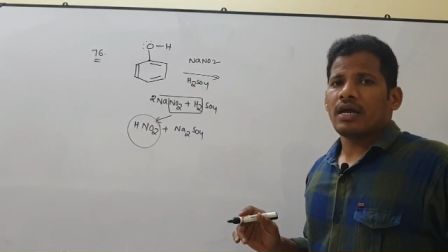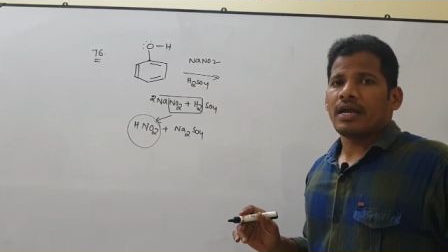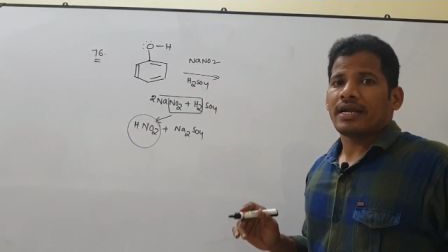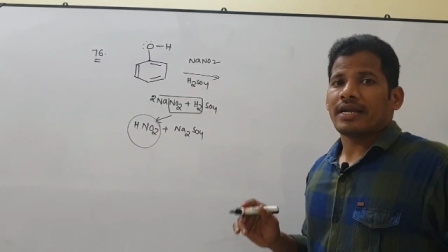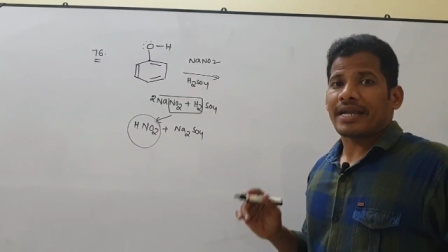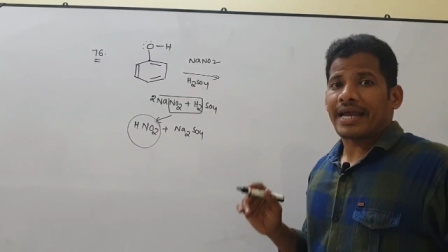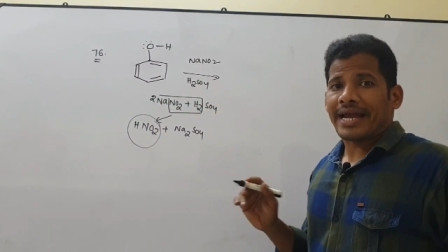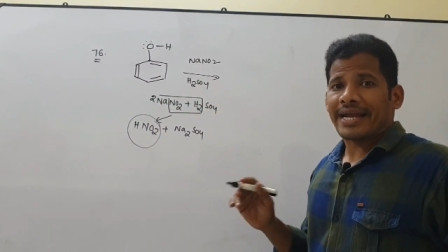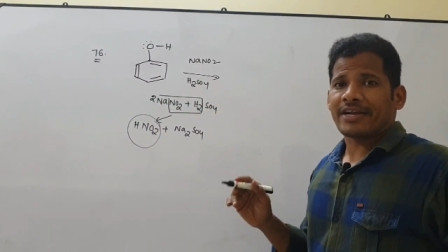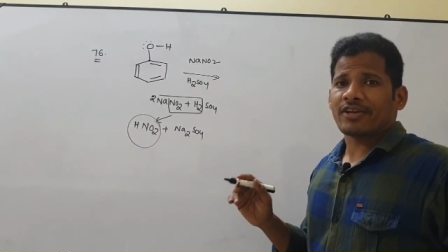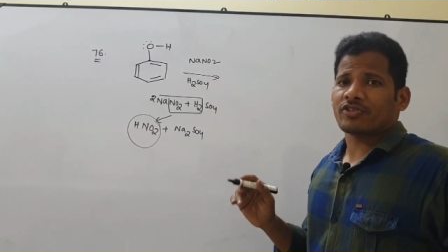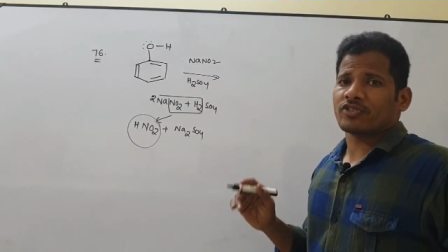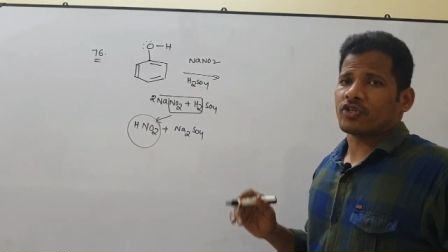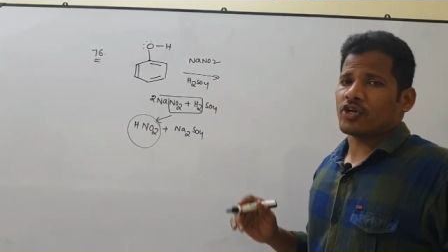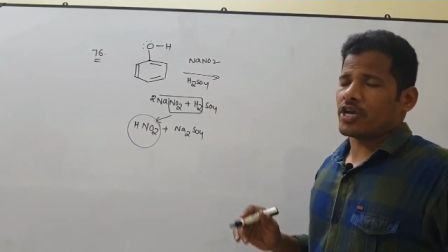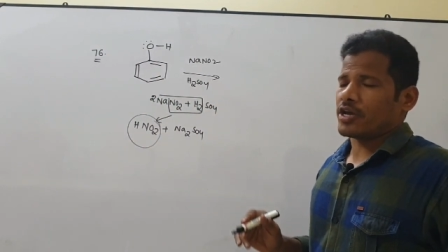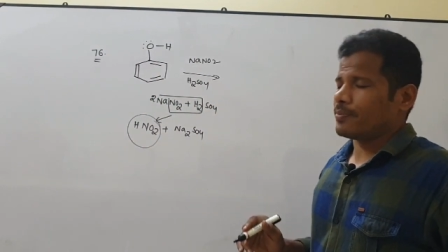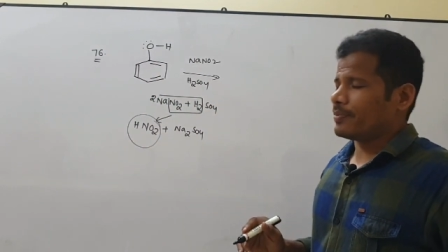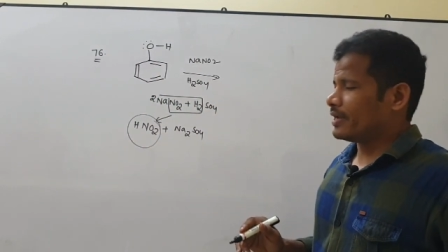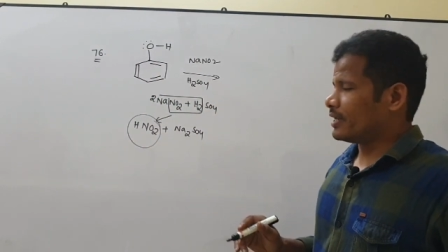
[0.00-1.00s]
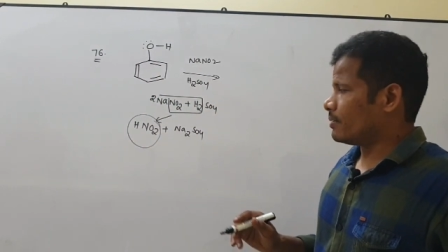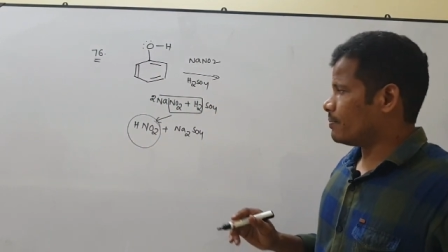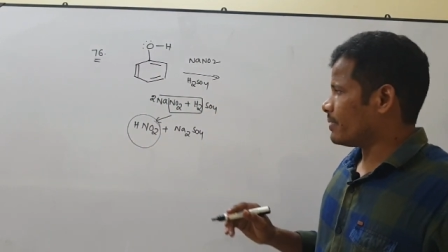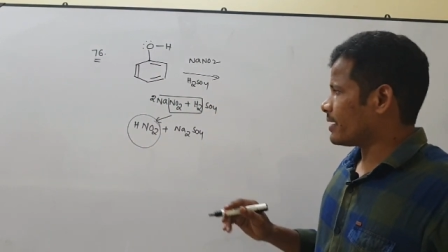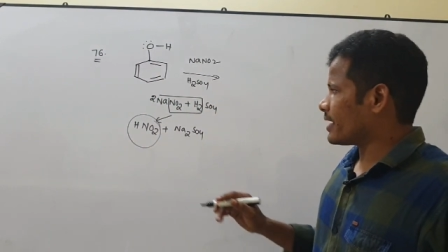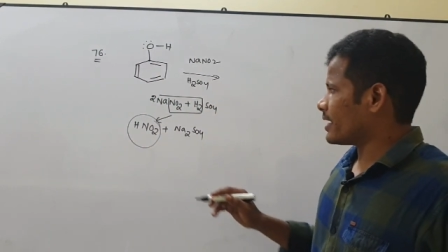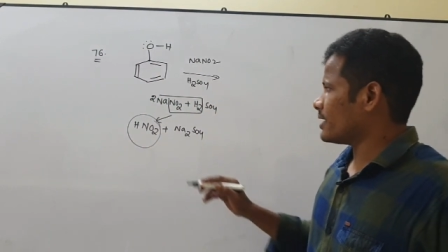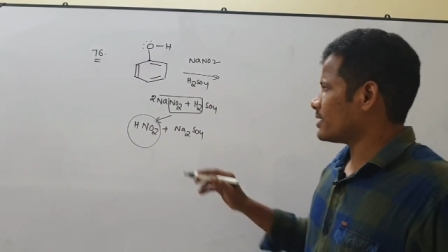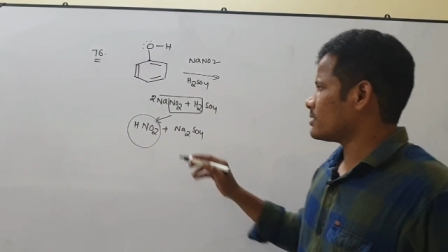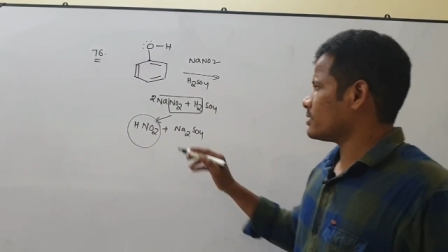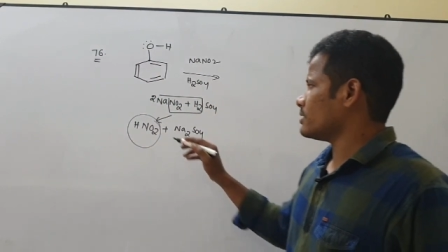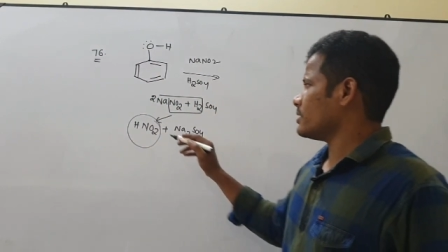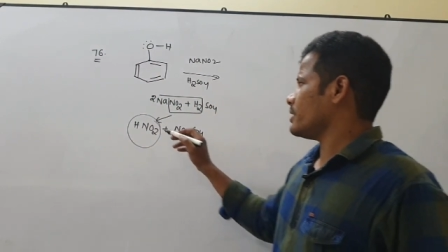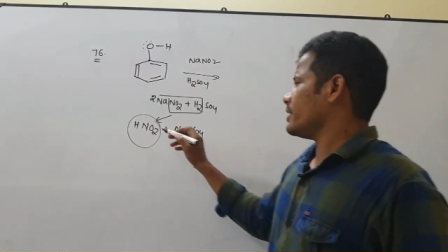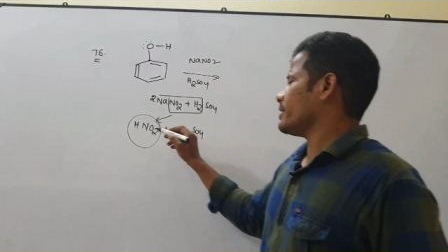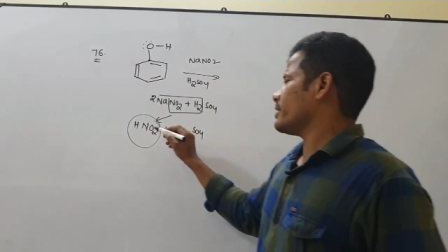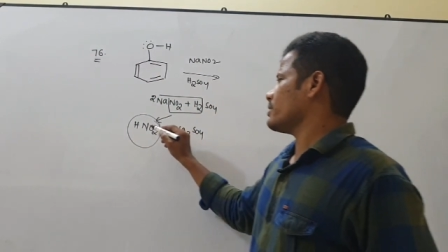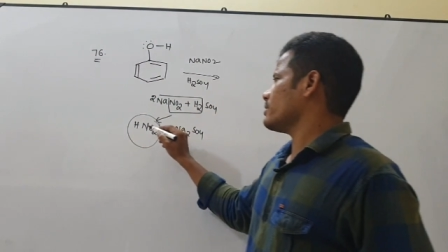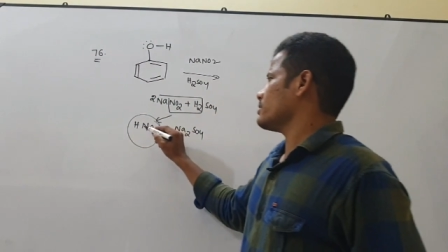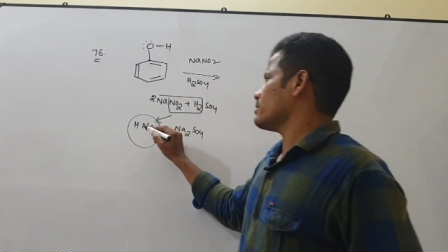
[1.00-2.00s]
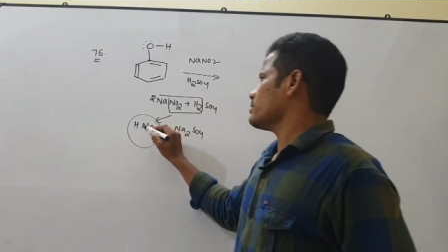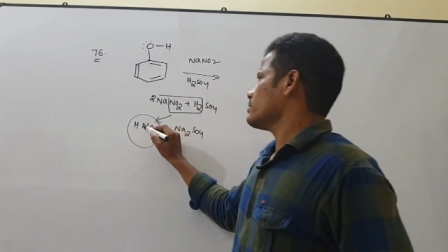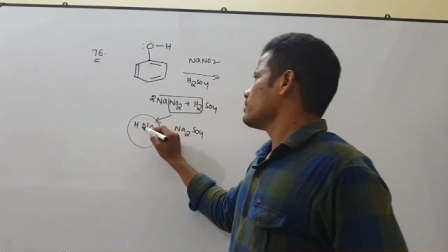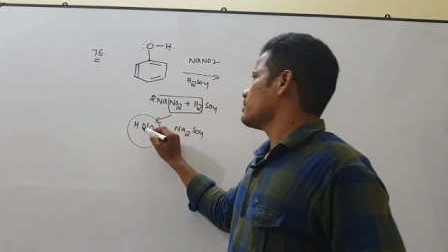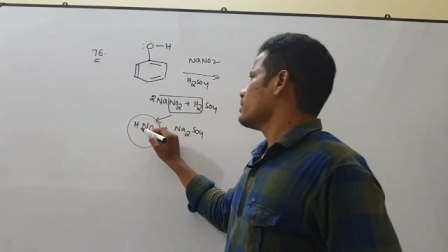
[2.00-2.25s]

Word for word: nitrosoamine because it uh,